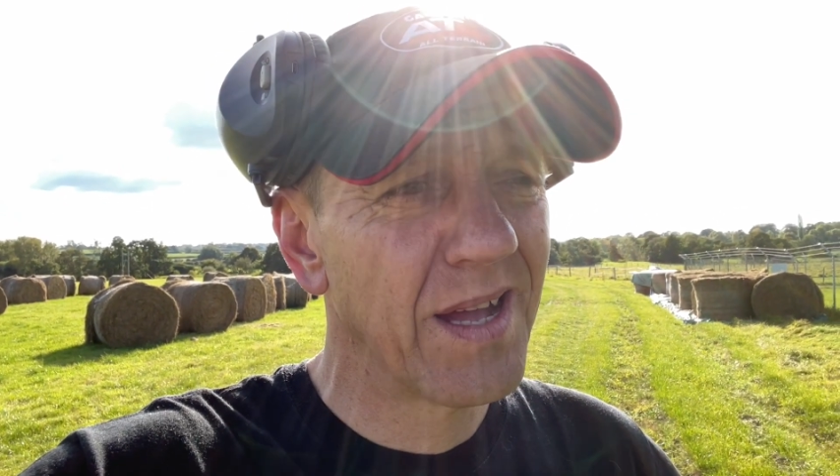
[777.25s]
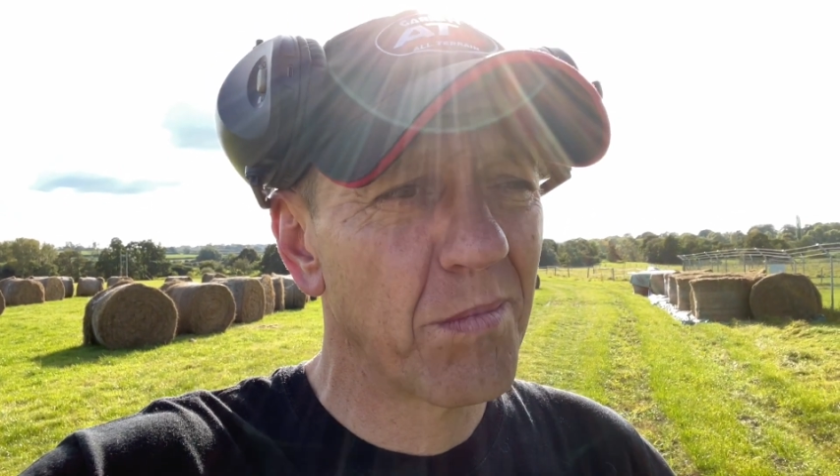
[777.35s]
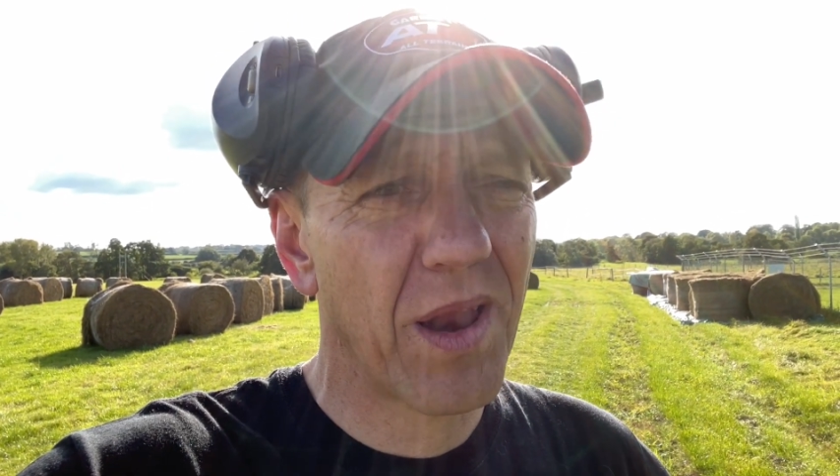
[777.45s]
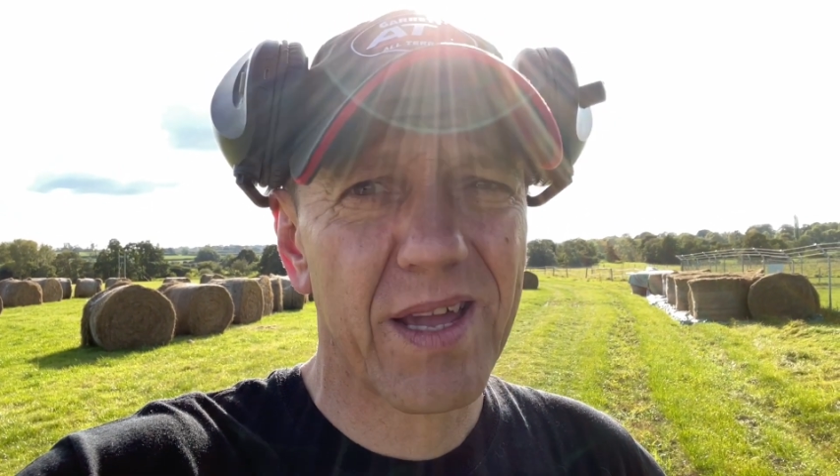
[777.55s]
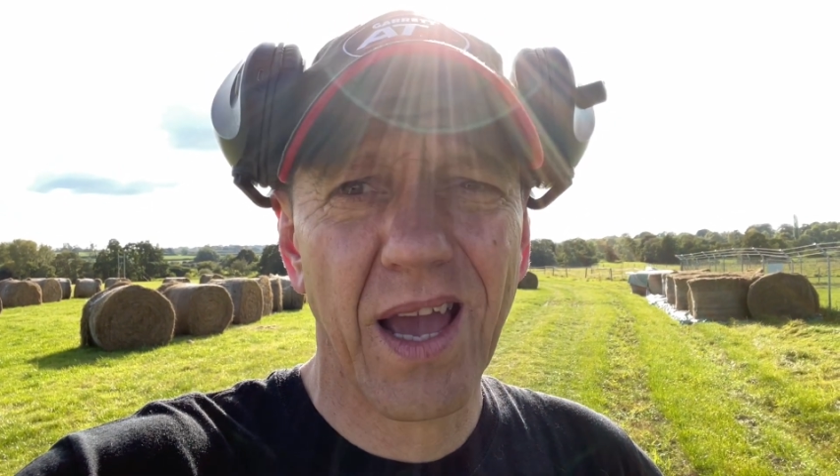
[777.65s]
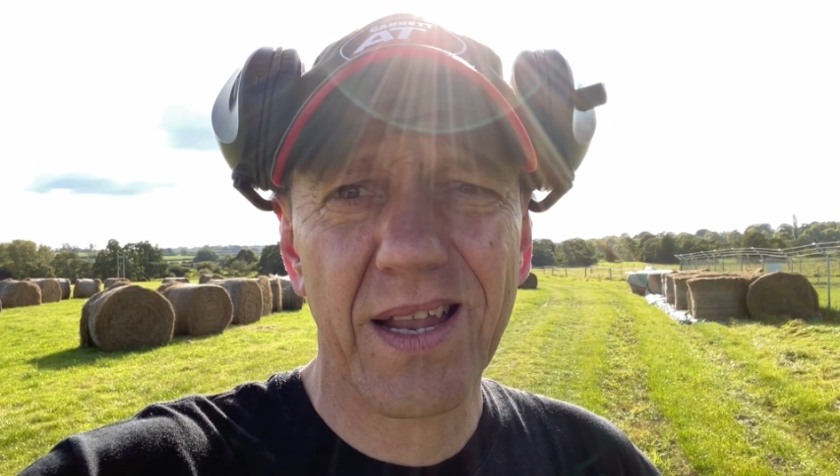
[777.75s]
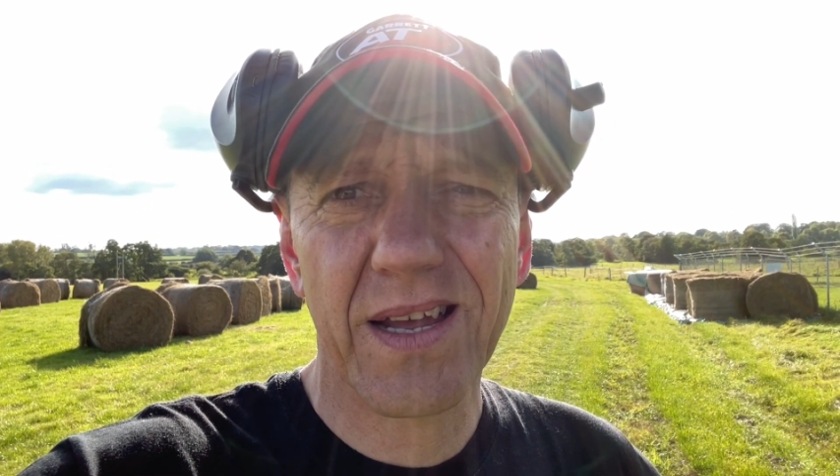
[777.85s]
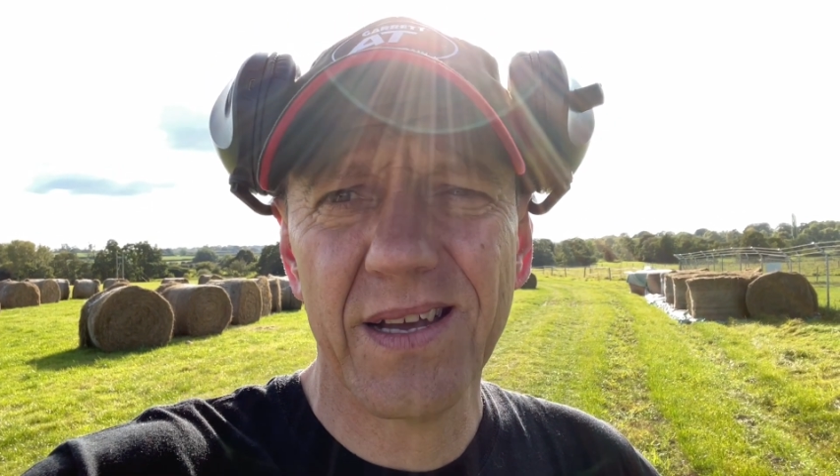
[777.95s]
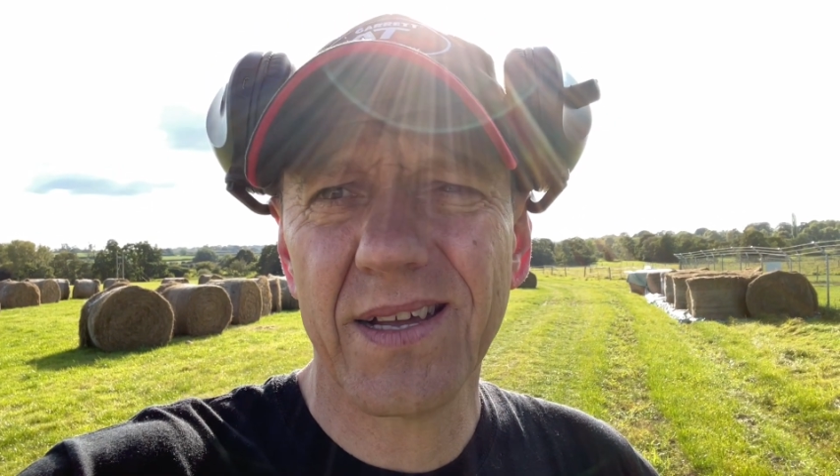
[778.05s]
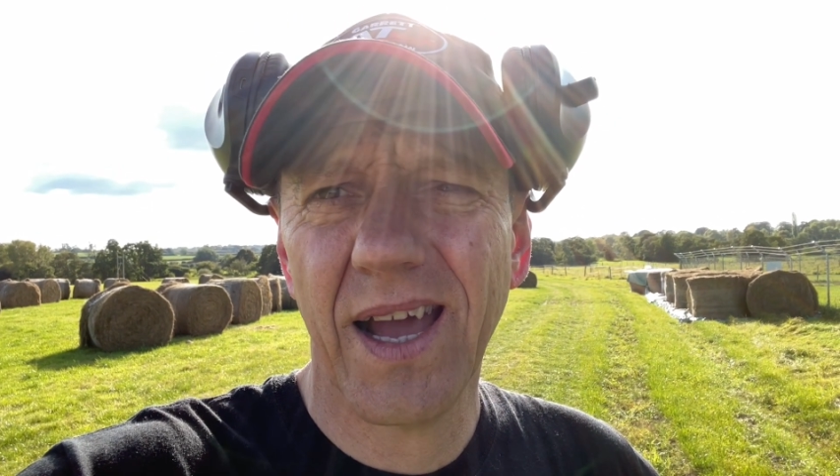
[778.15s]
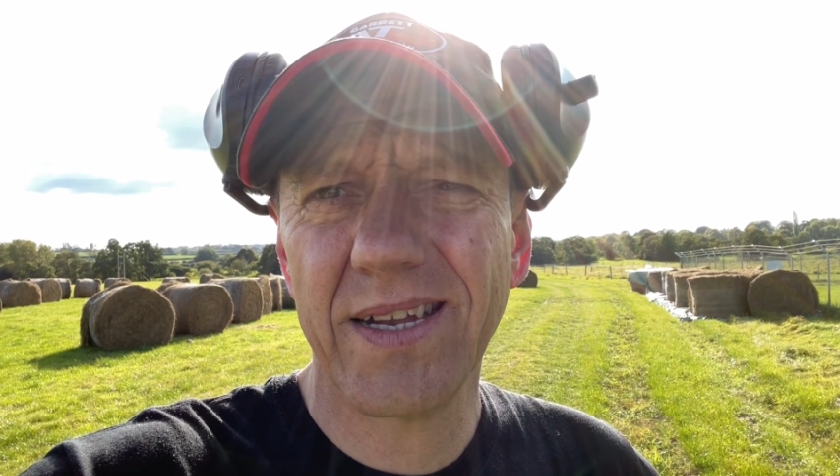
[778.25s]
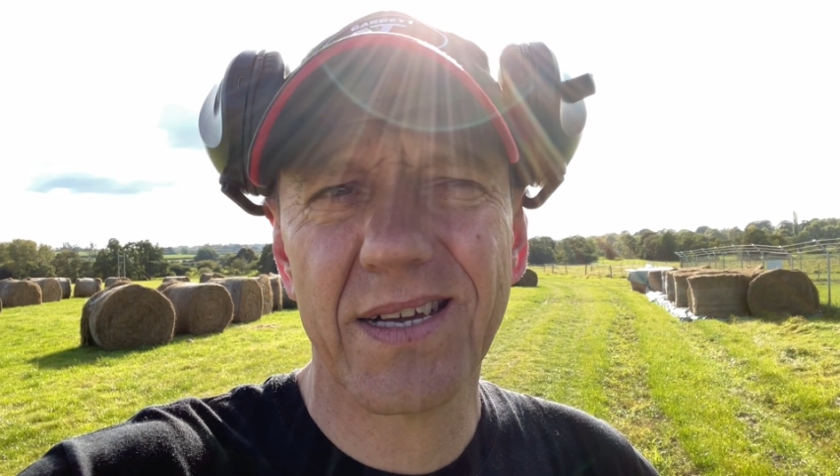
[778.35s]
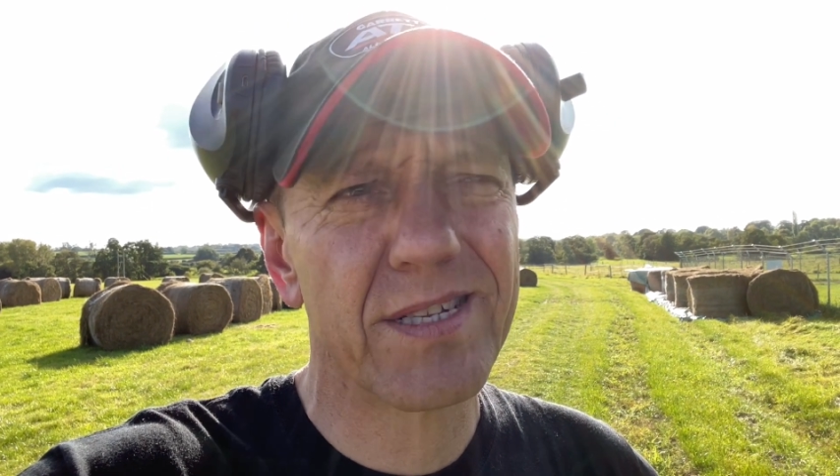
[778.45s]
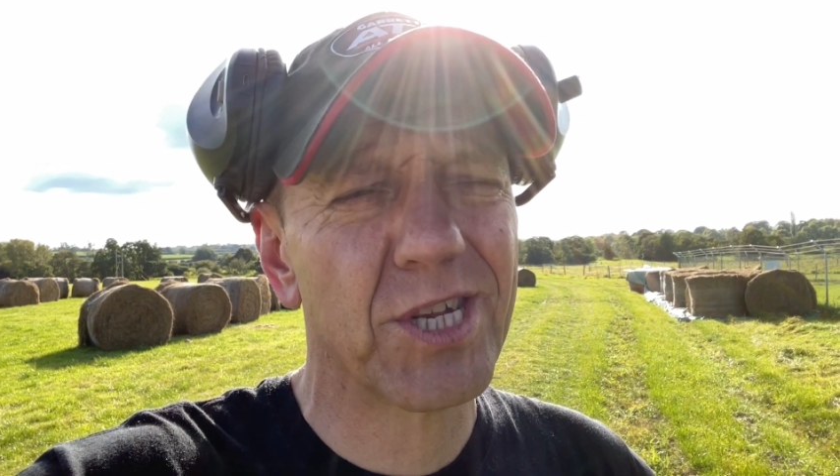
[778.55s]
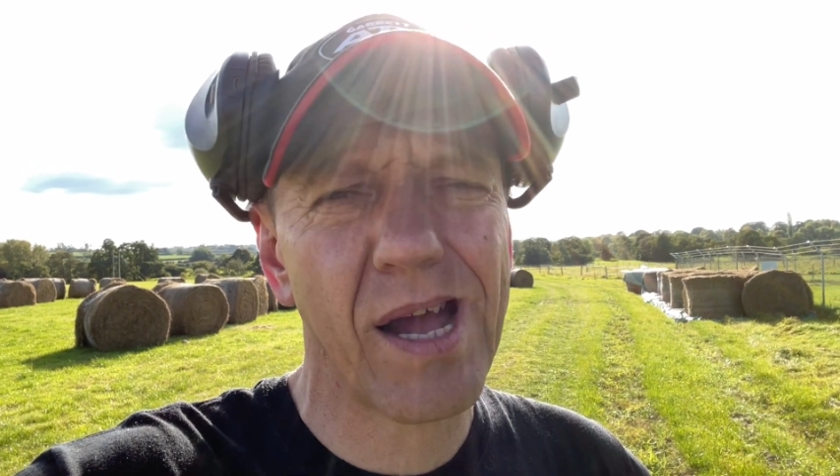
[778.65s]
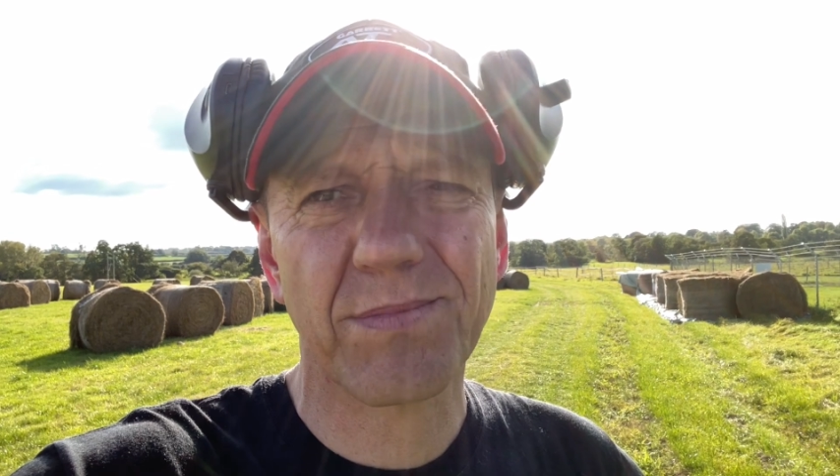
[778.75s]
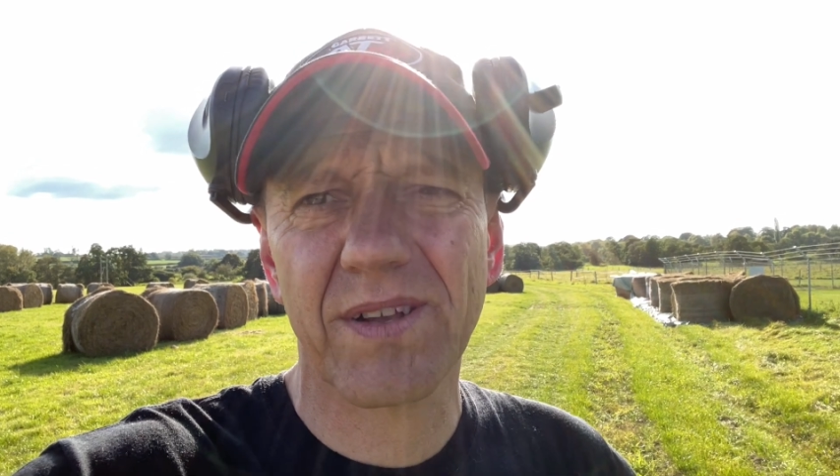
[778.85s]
Black Ada chaps,